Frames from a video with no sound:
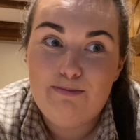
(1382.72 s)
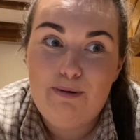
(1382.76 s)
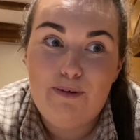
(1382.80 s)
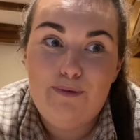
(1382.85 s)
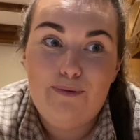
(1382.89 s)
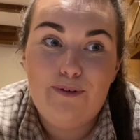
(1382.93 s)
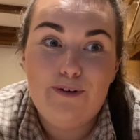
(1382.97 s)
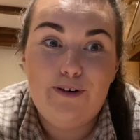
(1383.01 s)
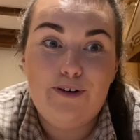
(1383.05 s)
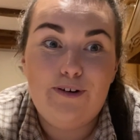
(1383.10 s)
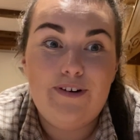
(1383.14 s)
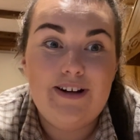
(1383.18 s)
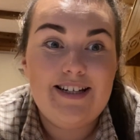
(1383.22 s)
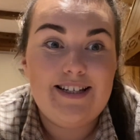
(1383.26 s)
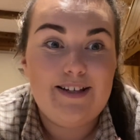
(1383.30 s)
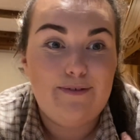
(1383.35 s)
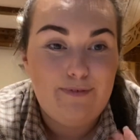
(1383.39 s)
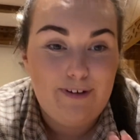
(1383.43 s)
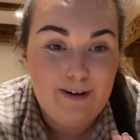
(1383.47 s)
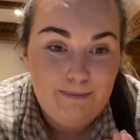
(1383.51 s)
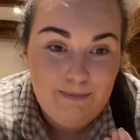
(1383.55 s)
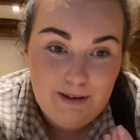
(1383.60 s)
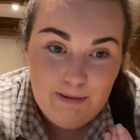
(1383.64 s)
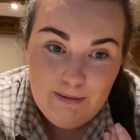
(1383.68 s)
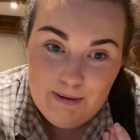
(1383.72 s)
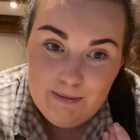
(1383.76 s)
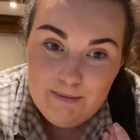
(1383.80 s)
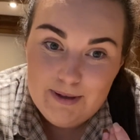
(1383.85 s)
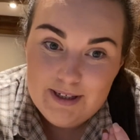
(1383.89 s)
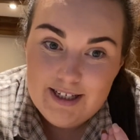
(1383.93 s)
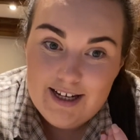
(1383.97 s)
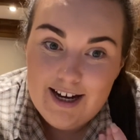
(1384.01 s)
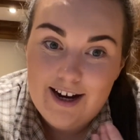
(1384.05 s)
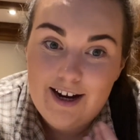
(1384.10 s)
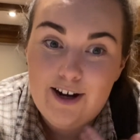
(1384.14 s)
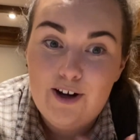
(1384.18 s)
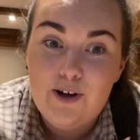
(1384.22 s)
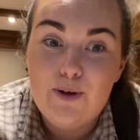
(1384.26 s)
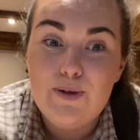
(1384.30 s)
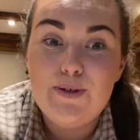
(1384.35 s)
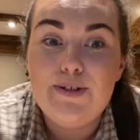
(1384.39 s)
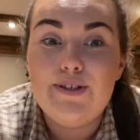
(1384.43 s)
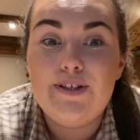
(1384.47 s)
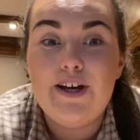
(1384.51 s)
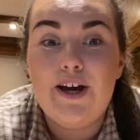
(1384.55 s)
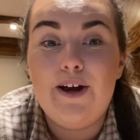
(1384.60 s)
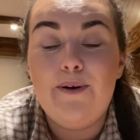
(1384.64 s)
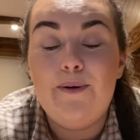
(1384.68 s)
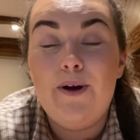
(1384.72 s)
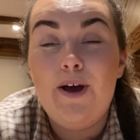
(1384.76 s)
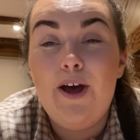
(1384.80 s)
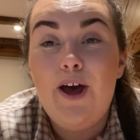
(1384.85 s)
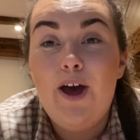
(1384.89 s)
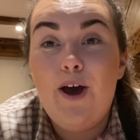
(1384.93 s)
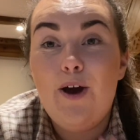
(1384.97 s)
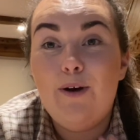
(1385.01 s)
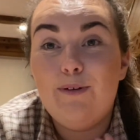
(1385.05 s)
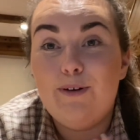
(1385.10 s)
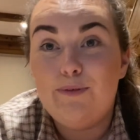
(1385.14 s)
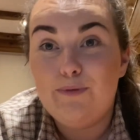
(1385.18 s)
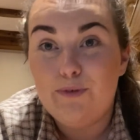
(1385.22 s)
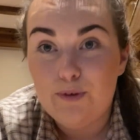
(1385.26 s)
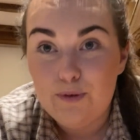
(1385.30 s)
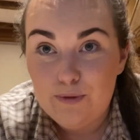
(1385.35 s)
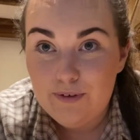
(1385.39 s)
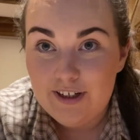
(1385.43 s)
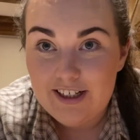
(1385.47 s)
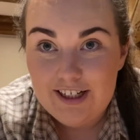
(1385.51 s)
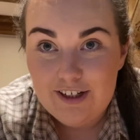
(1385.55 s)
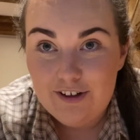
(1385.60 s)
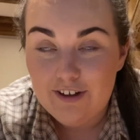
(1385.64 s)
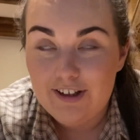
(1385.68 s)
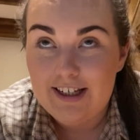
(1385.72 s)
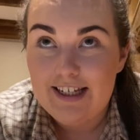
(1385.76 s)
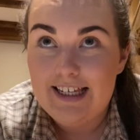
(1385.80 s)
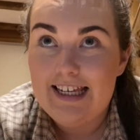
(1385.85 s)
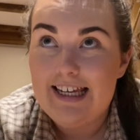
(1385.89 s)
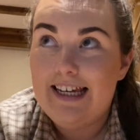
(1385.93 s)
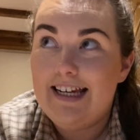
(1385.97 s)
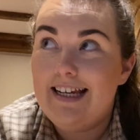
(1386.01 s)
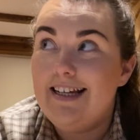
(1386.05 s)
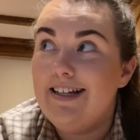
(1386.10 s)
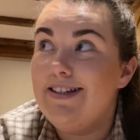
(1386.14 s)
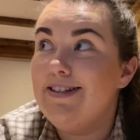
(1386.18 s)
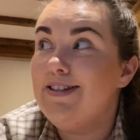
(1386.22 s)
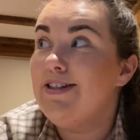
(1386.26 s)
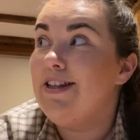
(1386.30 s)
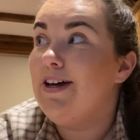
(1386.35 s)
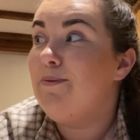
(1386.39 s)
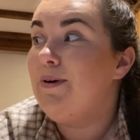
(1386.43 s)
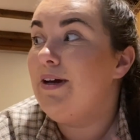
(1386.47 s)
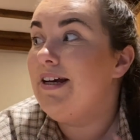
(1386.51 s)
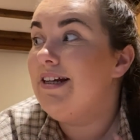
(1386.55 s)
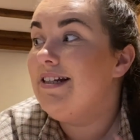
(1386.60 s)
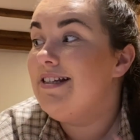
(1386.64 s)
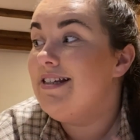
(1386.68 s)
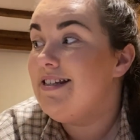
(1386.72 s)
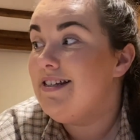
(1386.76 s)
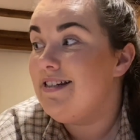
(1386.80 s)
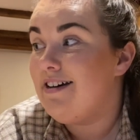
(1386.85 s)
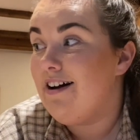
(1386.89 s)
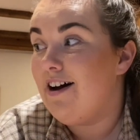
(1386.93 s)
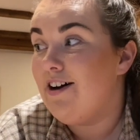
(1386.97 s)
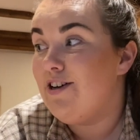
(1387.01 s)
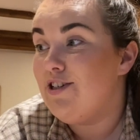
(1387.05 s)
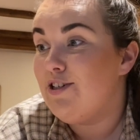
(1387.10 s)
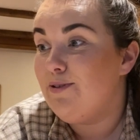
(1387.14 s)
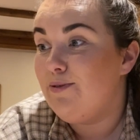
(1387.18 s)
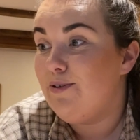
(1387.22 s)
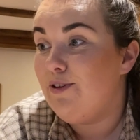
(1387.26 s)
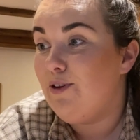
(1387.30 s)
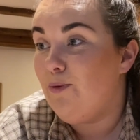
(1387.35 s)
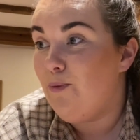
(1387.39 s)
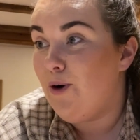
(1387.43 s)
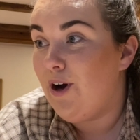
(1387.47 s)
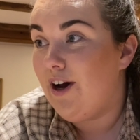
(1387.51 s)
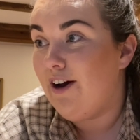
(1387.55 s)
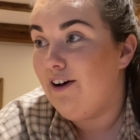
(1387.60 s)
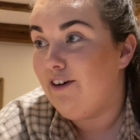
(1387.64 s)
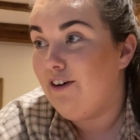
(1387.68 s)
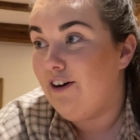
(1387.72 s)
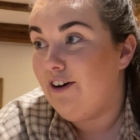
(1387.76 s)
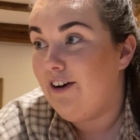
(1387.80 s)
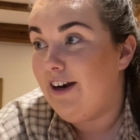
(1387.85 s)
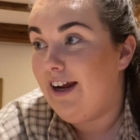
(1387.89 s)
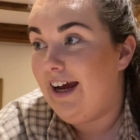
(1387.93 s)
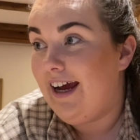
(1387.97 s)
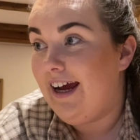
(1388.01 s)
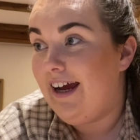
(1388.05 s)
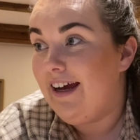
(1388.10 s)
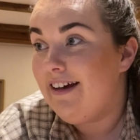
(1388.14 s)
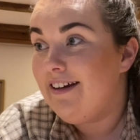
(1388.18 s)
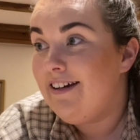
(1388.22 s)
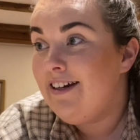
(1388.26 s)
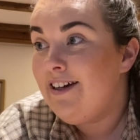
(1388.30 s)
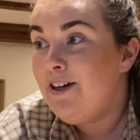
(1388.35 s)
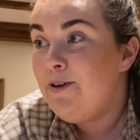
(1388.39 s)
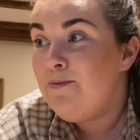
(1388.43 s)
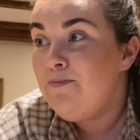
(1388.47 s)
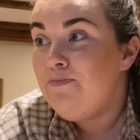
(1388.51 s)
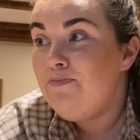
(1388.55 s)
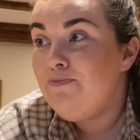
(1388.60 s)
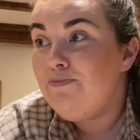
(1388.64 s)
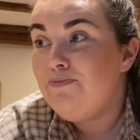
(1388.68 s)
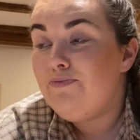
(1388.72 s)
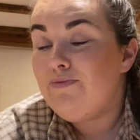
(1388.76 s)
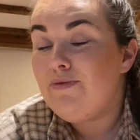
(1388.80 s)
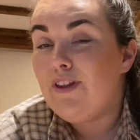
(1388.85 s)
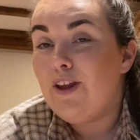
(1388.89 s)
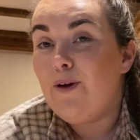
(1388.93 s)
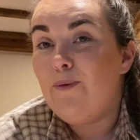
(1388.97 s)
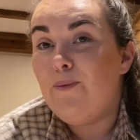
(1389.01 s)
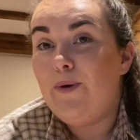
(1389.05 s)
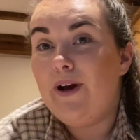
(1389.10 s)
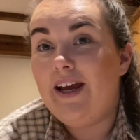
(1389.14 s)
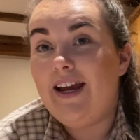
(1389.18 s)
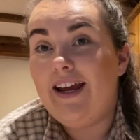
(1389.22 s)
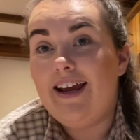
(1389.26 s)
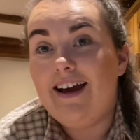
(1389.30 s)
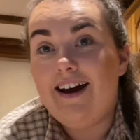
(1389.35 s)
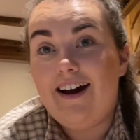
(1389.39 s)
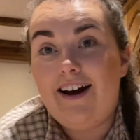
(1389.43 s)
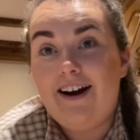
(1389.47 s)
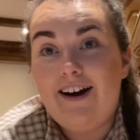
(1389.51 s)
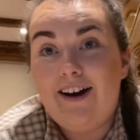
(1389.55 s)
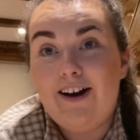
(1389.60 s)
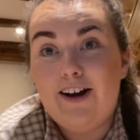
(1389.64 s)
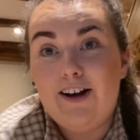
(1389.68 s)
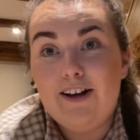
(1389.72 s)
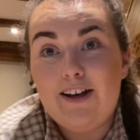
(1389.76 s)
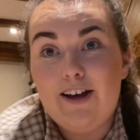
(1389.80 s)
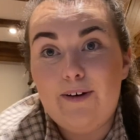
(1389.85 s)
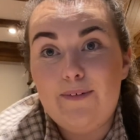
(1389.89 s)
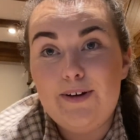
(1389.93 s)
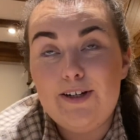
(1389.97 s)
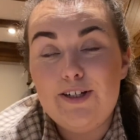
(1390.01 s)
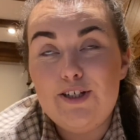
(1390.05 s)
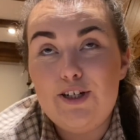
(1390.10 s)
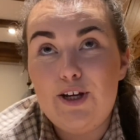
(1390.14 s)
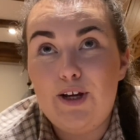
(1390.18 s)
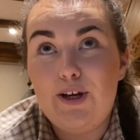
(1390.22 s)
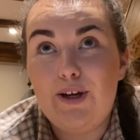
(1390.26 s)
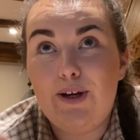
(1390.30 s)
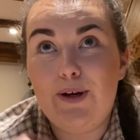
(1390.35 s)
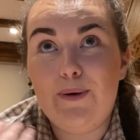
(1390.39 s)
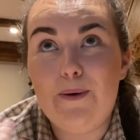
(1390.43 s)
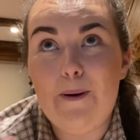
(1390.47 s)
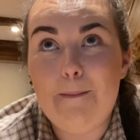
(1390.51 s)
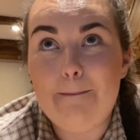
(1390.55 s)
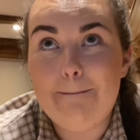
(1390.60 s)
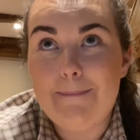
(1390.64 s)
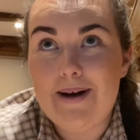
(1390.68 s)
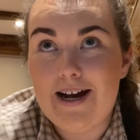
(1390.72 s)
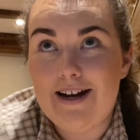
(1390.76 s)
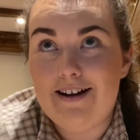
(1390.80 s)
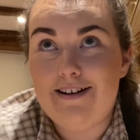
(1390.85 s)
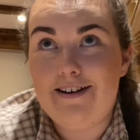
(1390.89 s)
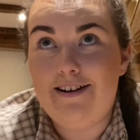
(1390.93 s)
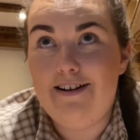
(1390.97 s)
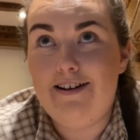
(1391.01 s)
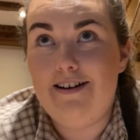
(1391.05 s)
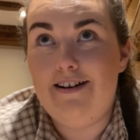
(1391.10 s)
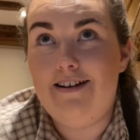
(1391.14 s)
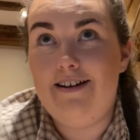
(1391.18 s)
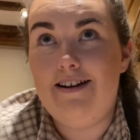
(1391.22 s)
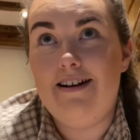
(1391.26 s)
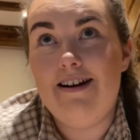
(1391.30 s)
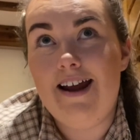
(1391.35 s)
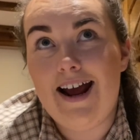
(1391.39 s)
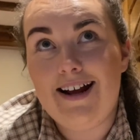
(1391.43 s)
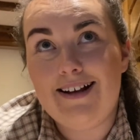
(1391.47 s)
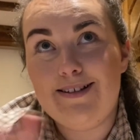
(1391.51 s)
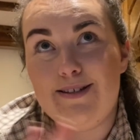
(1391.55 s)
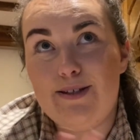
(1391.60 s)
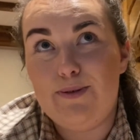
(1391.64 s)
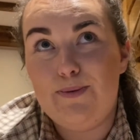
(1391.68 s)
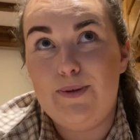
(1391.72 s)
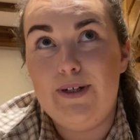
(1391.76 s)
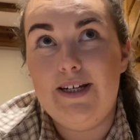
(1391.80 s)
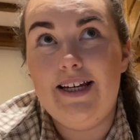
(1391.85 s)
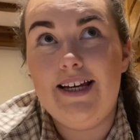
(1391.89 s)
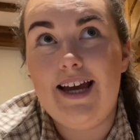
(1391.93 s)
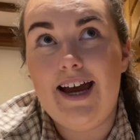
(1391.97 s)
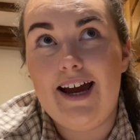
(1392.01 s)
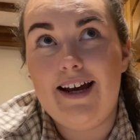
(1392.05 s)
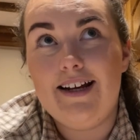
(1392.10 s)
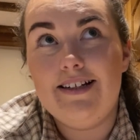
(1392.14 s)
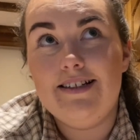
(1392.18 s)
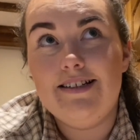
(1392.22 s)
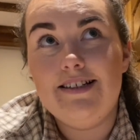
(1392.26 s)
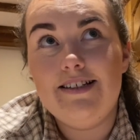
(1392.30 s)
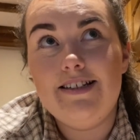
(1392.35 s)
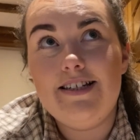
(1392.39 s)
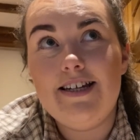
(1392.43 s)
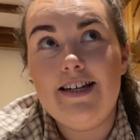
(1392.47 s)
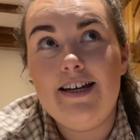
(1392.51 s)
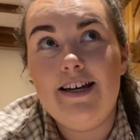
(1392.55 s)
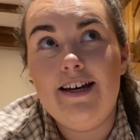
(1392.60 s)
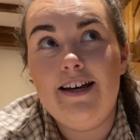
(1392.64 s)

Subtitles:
before, it's a family member's house, so we've already got the keys that we can start doing the work on it. We are going to Magnet next weekend